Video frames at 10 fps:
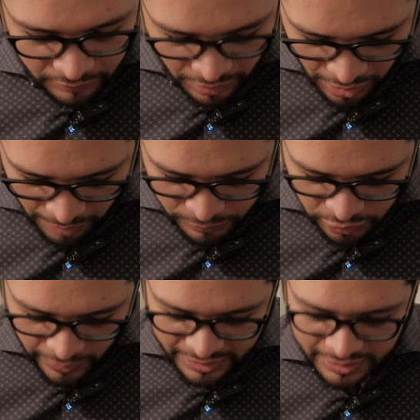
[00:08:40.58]

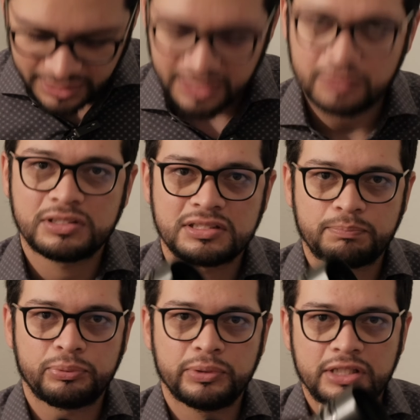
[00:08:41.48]
So I think it's a
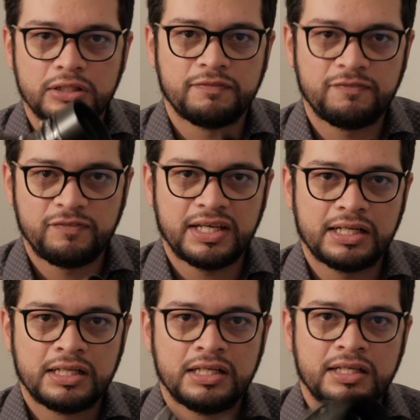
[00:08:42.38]
pretty good fit
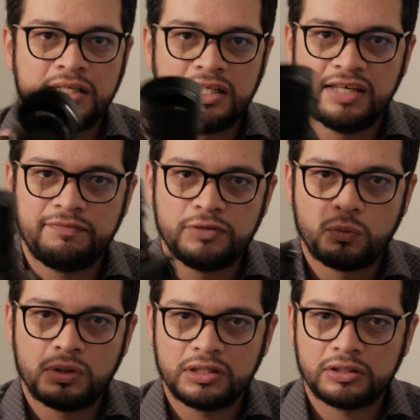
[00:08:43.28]
if you
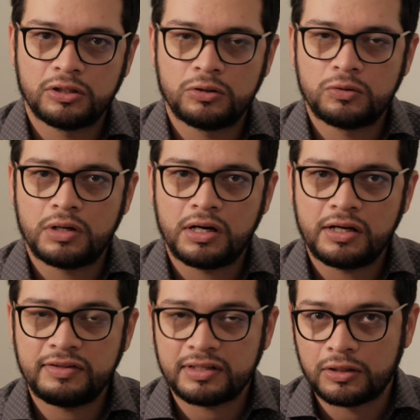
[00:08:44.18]
want to go
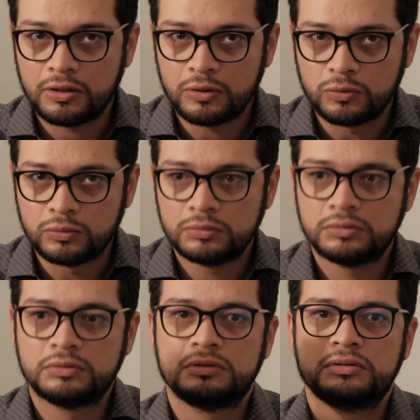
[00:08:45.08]
on the go,
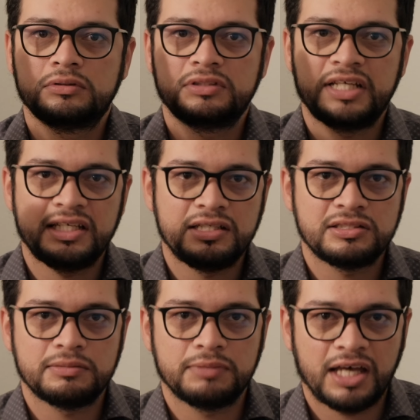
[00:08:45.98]
taking
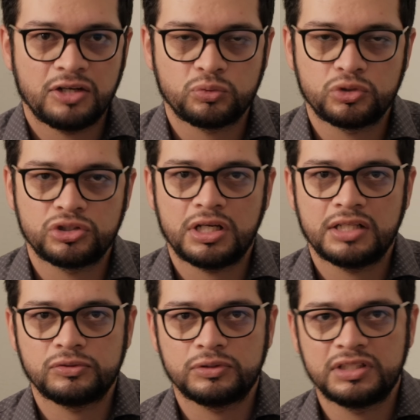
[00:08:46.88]
some casual
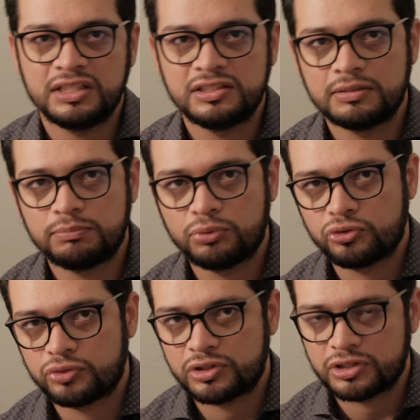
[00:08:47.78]
shots or taking some
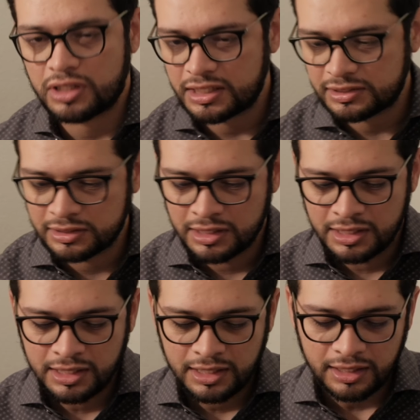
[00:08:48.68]
portrait shots,
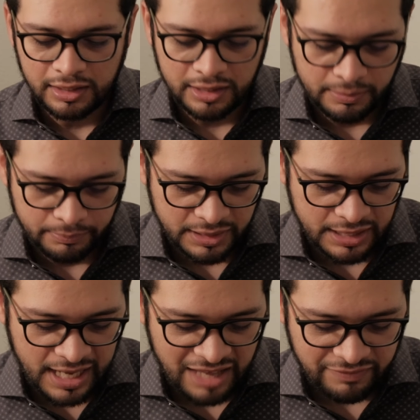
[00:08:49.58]
and
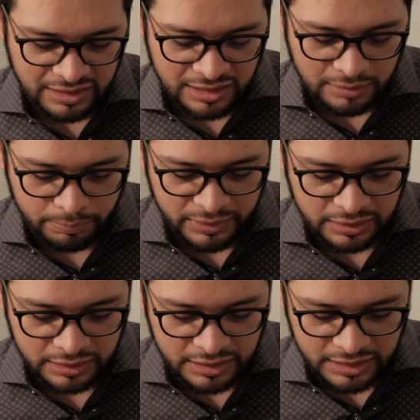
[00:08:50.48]
having the
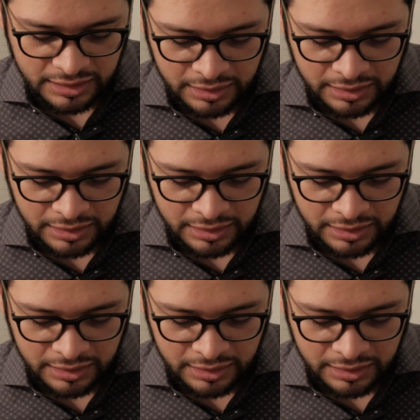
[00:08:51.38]
ability